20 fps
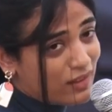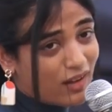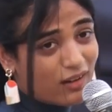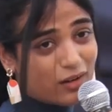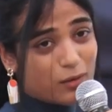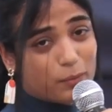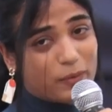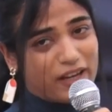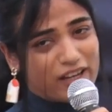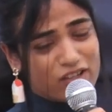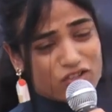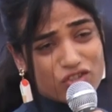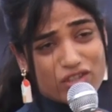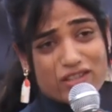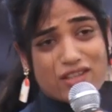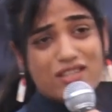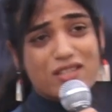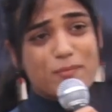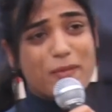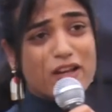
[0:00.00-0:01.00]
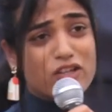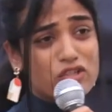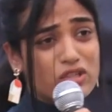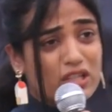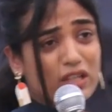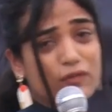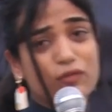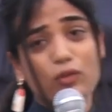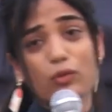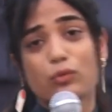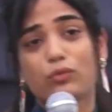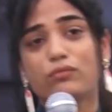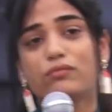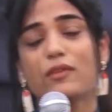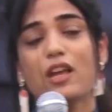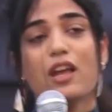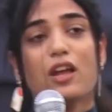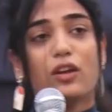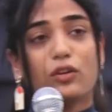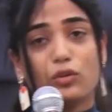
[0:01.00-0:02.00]
color paint shades, especially if you
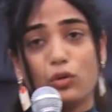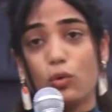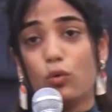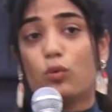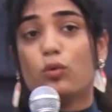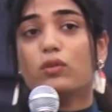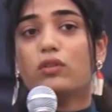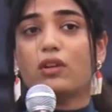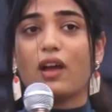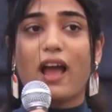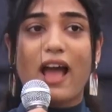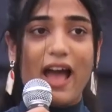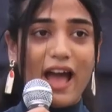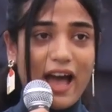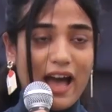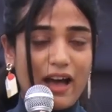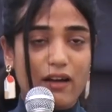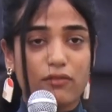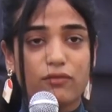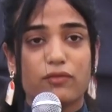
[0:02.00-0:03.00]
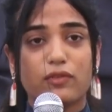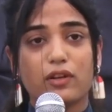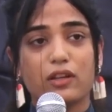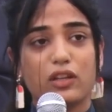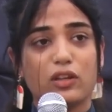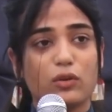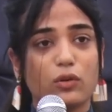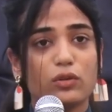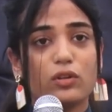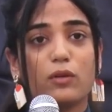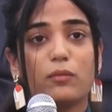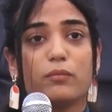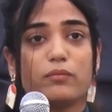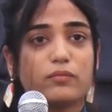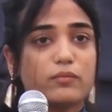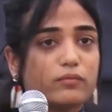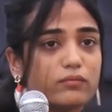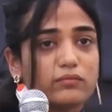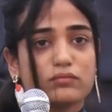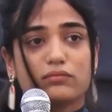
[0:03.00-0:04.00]
don't have, you
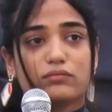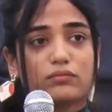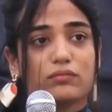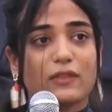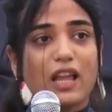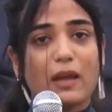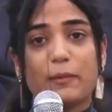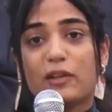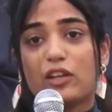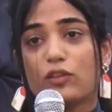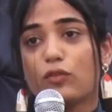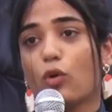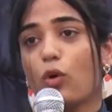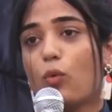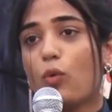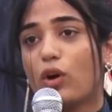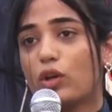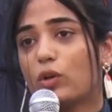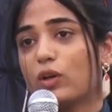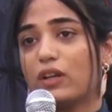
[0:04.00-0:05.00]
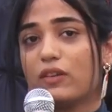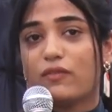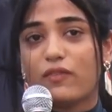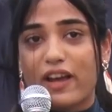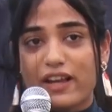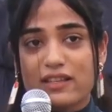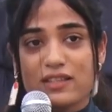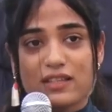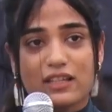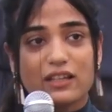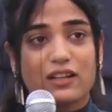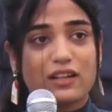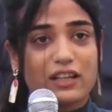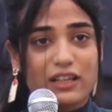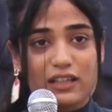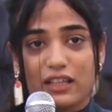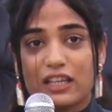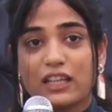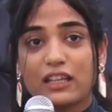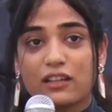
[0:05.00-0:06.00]
don't want to invest in an
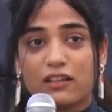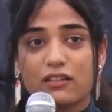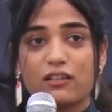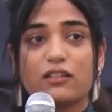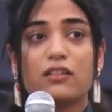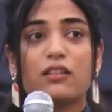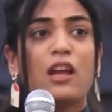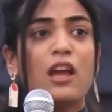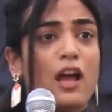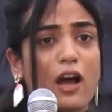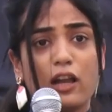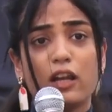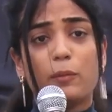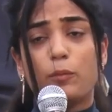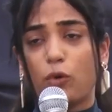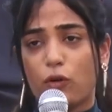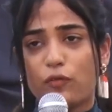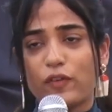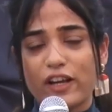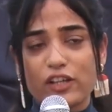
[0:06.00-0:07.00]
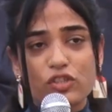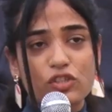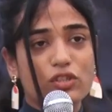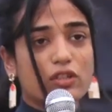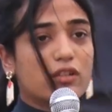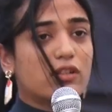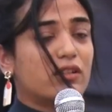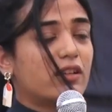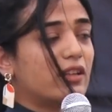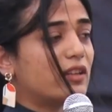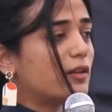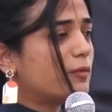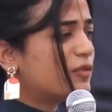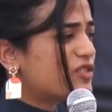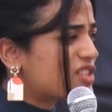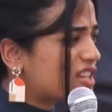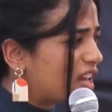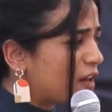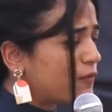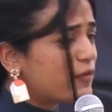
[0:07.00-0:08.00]
interior, in a professional, then the
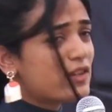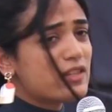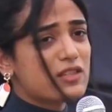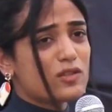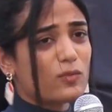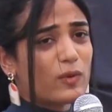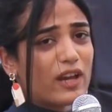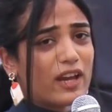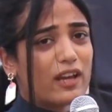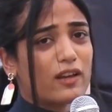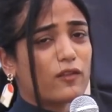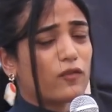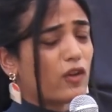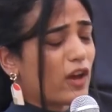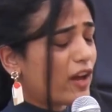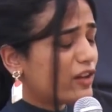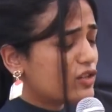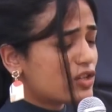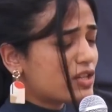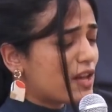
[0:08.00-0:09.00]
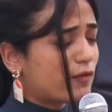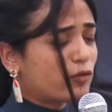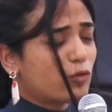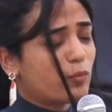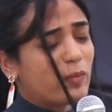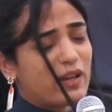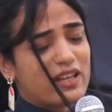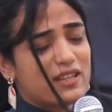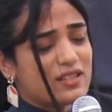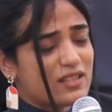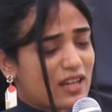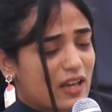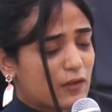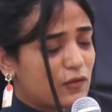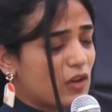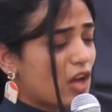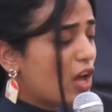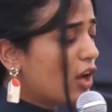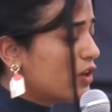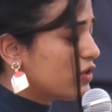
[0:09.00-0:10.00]
safest way, you just have to play safe.
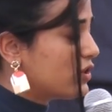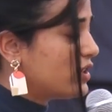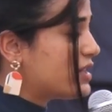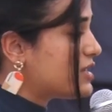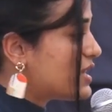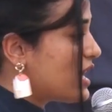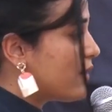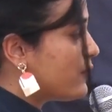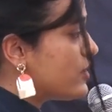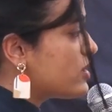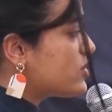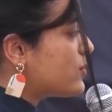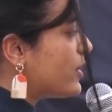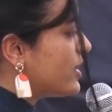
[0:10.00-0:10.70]
So the safest